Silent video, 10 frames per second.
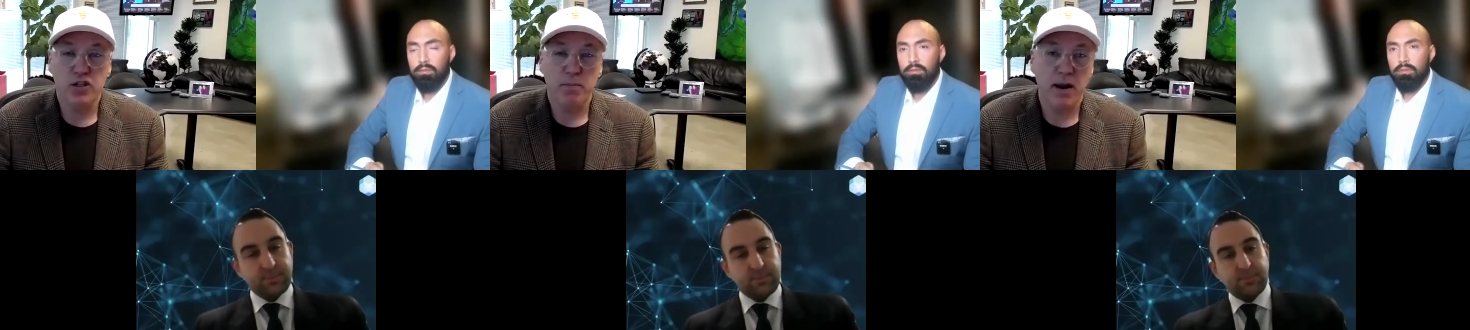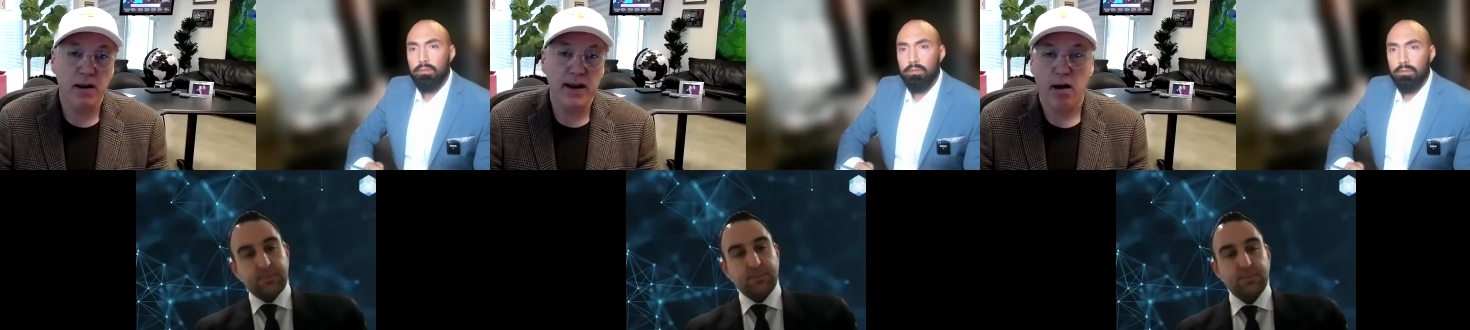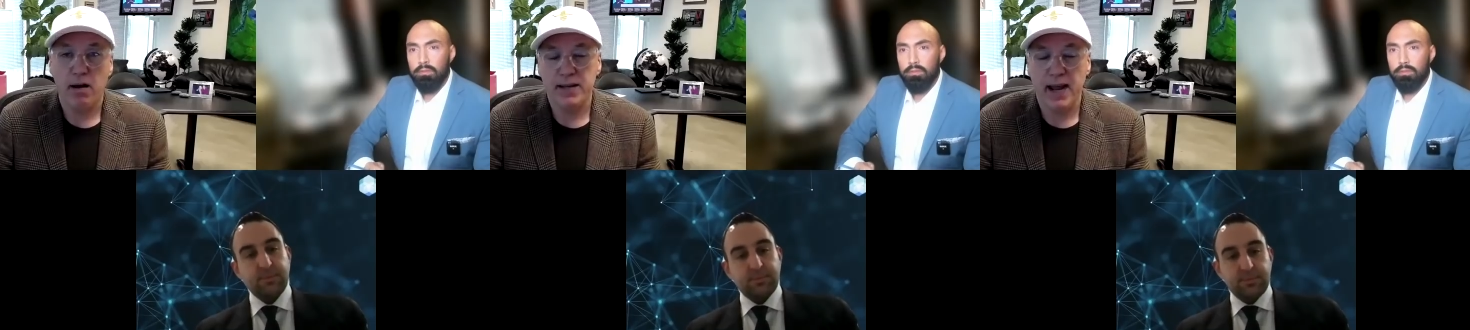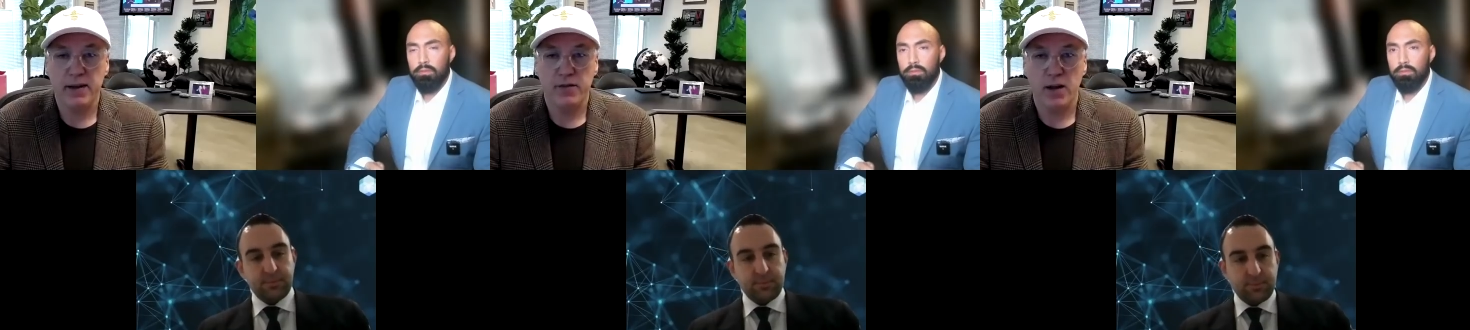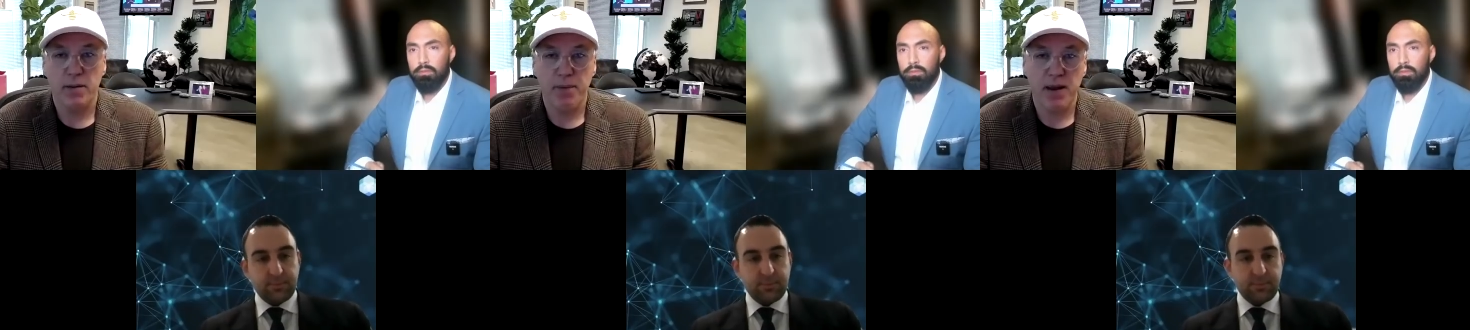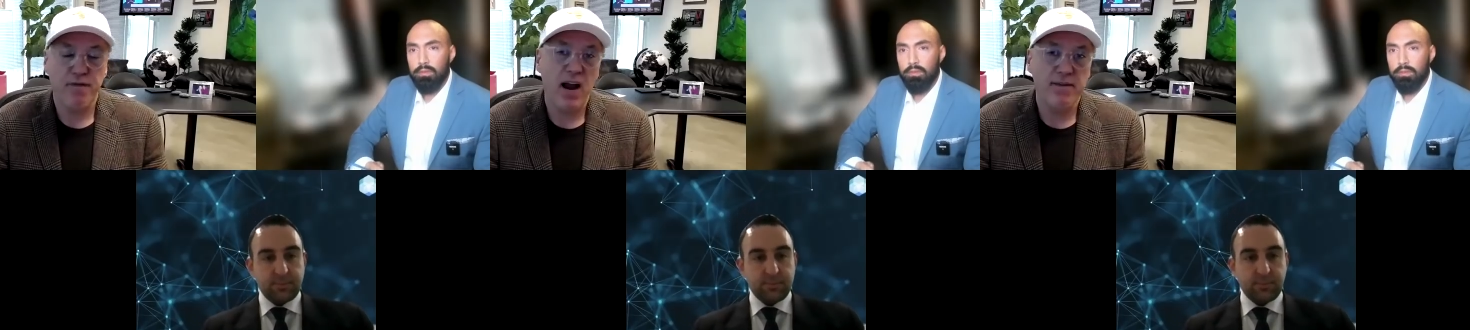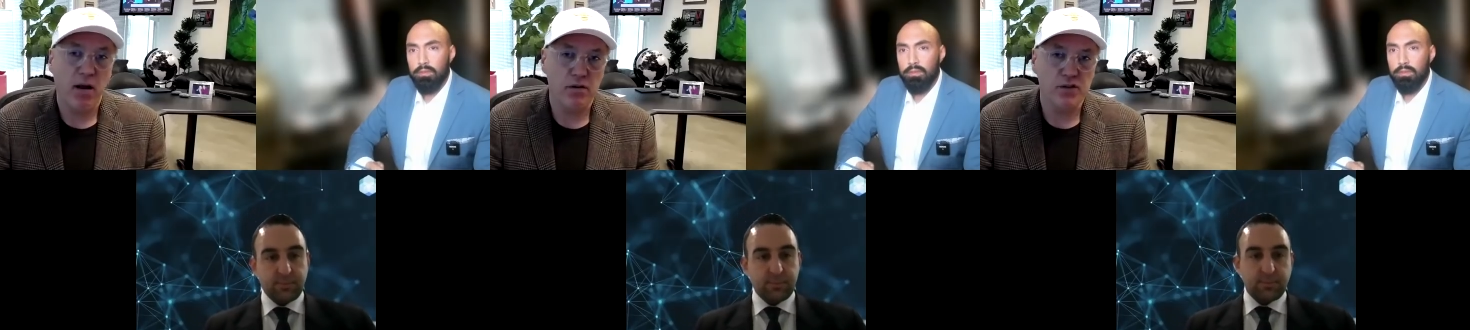Speaker 1: immediately contacted them to pay
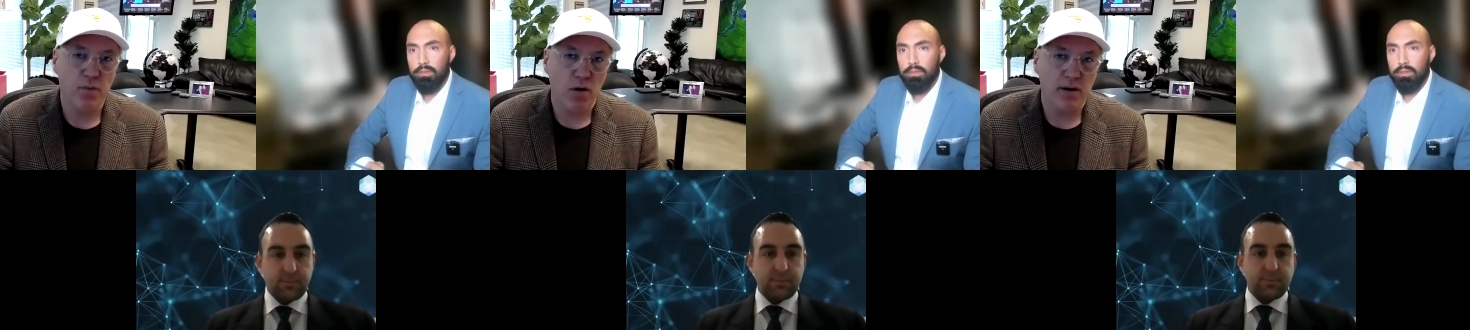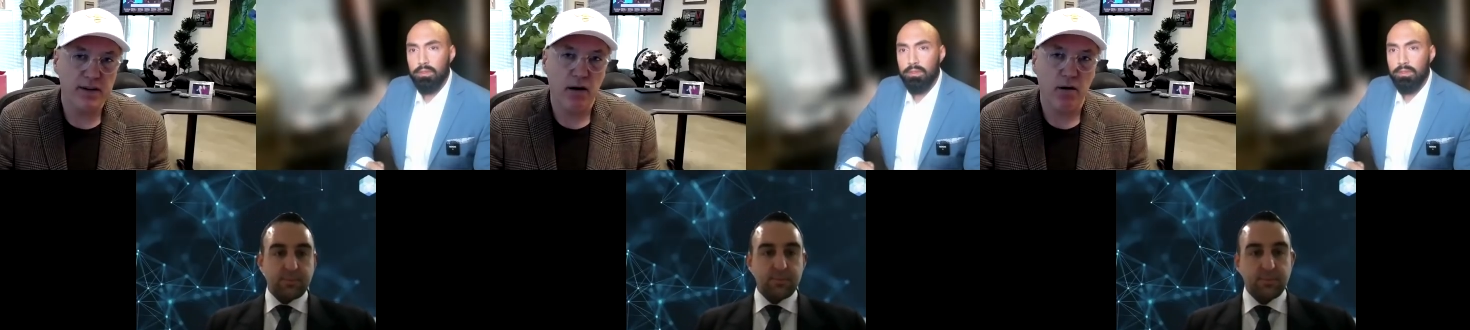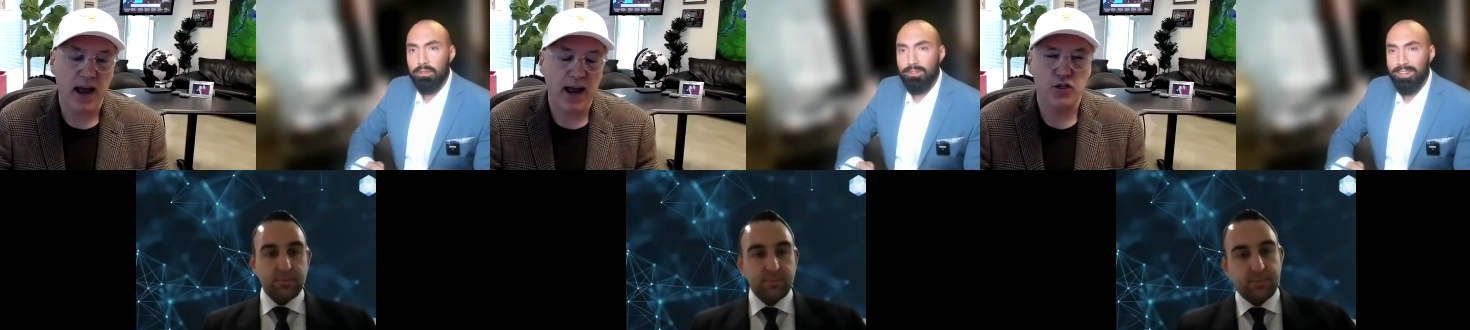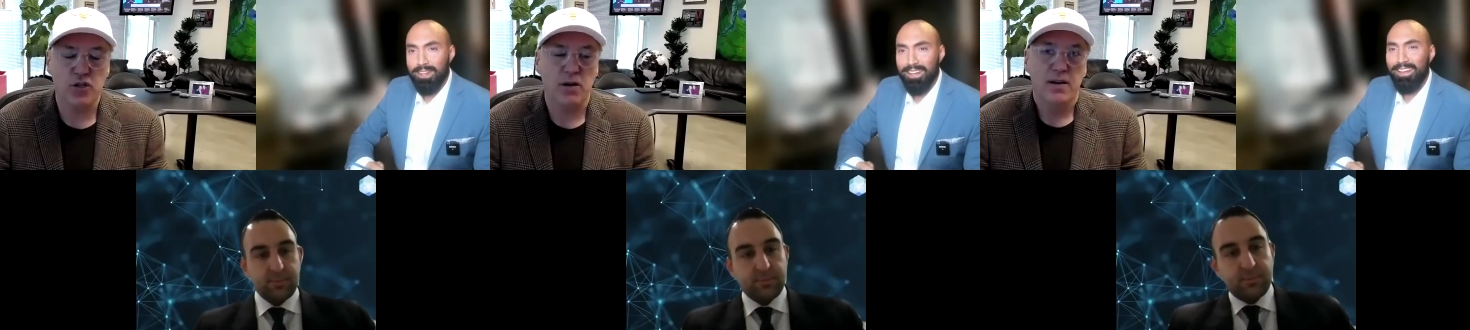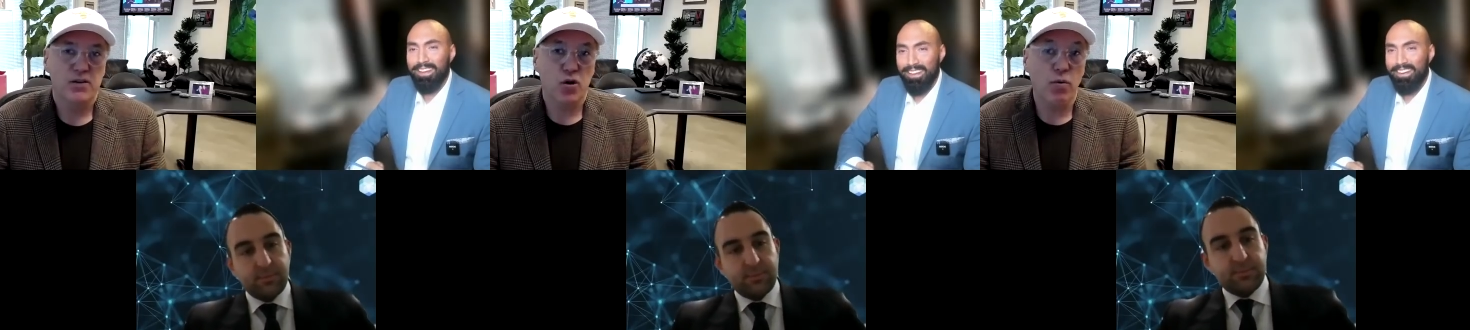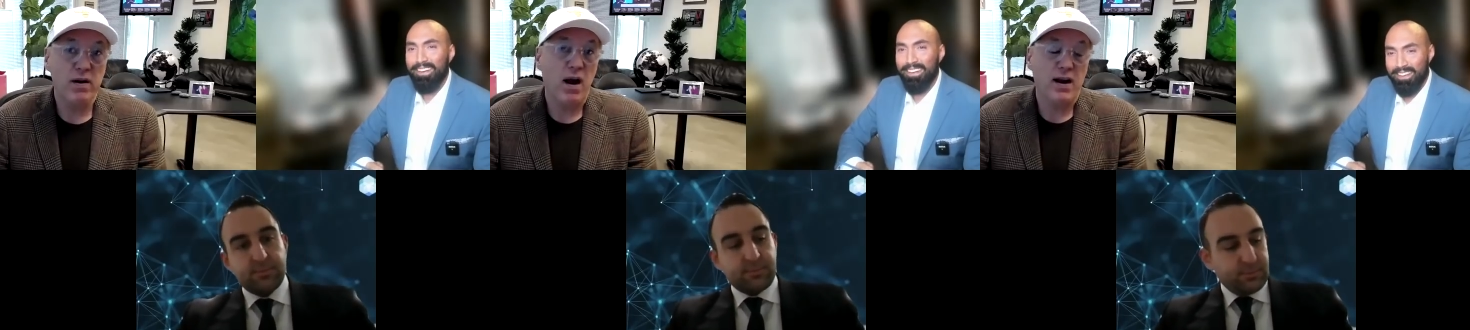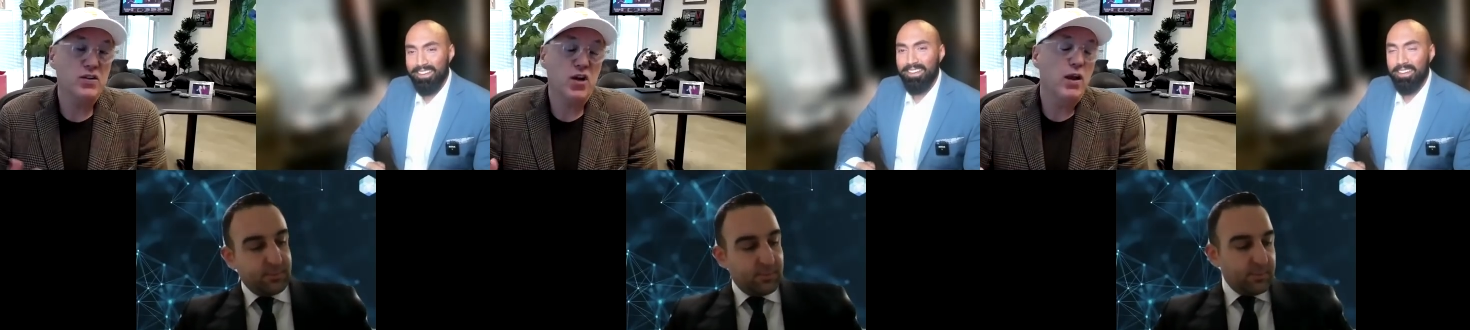$5 more a terahash. So we're not
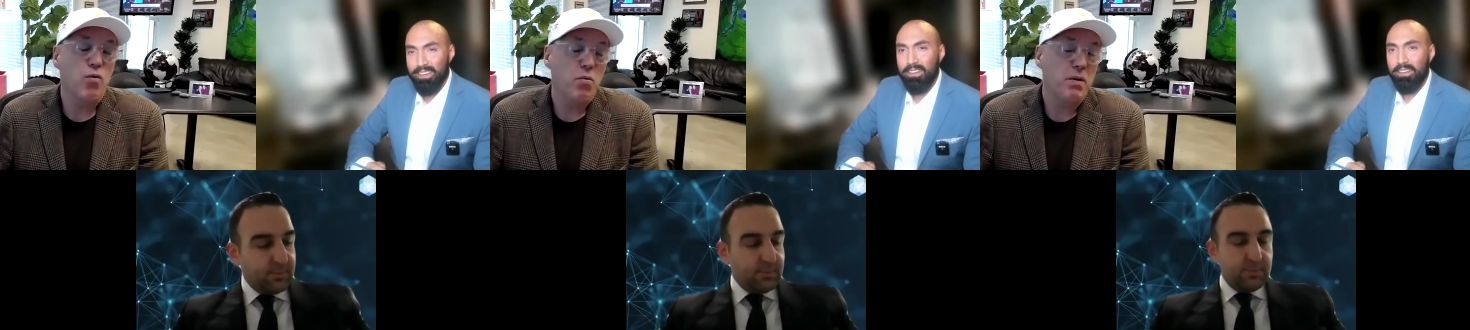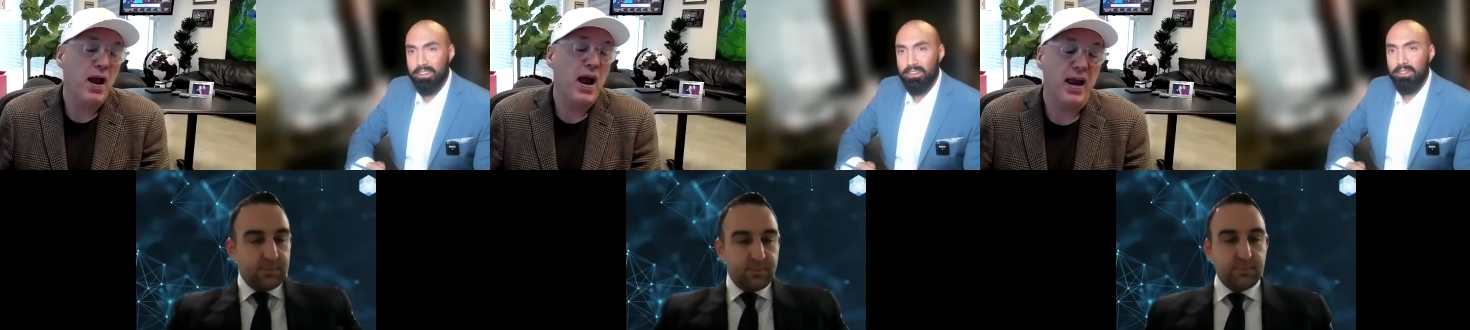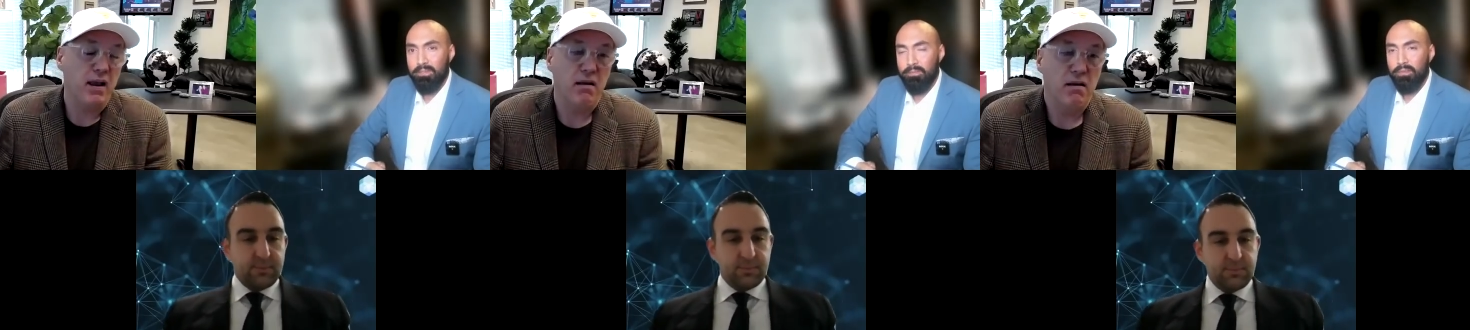going to tell you what we pay.